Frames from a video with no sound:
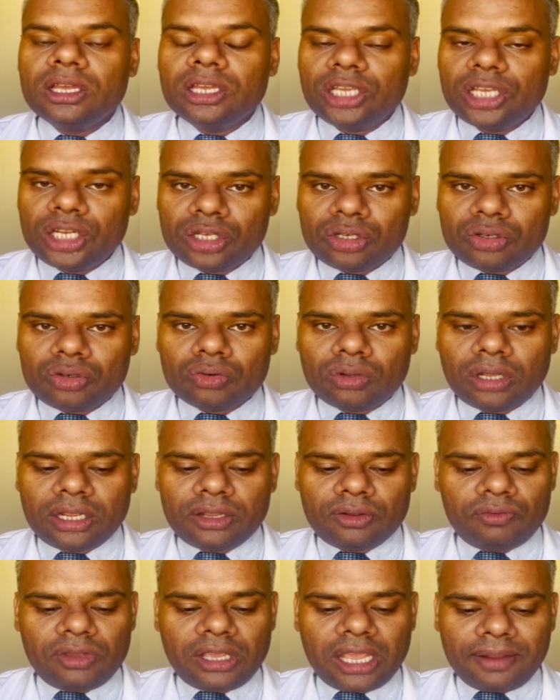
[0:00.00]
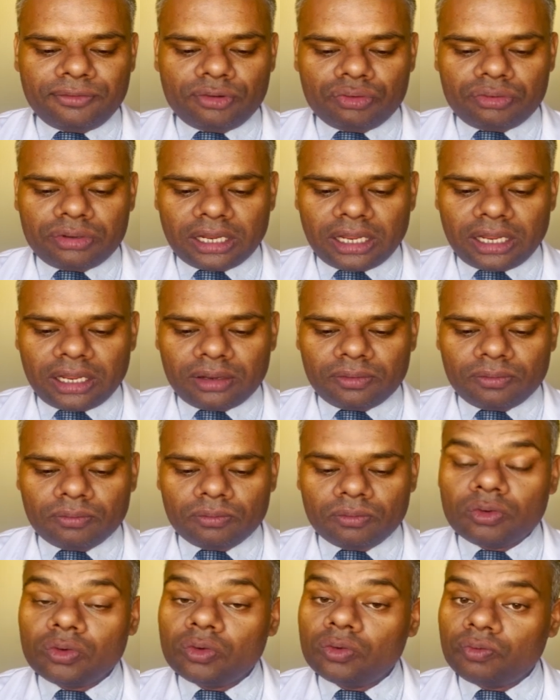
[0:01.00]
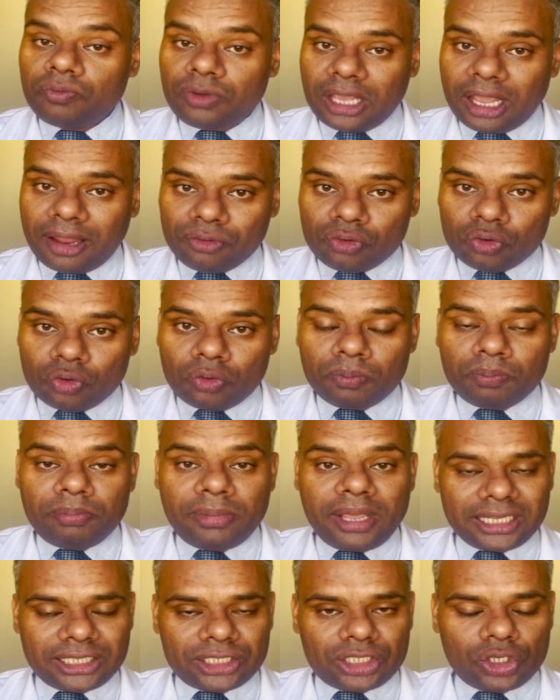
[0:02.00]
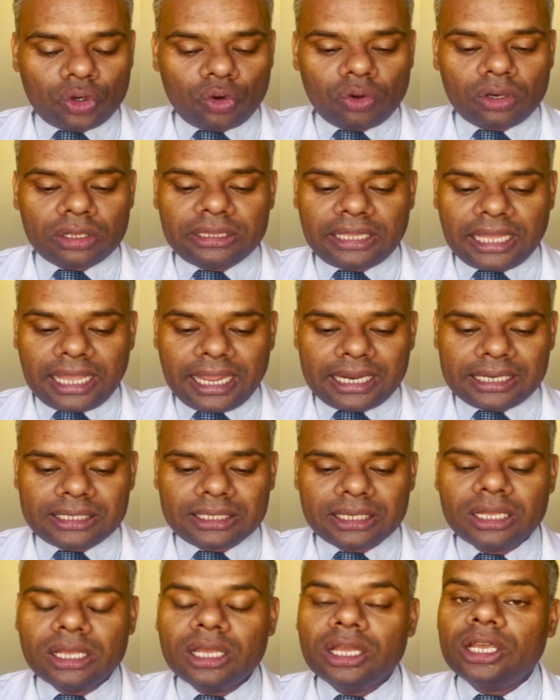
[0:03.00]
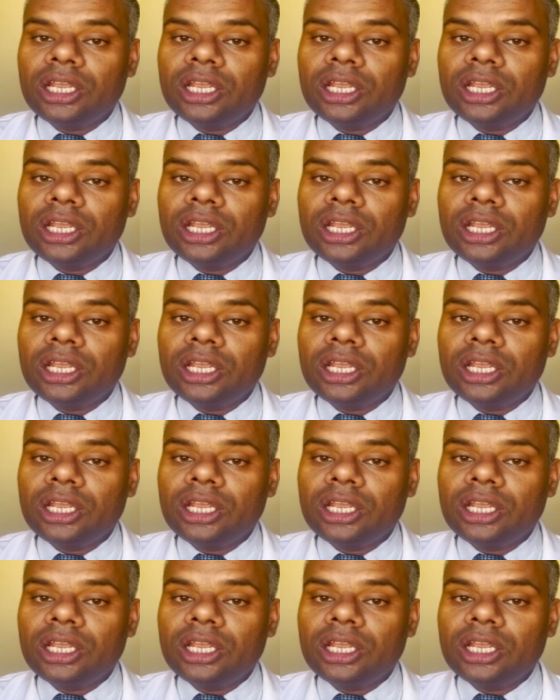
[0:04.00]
We have to make sure that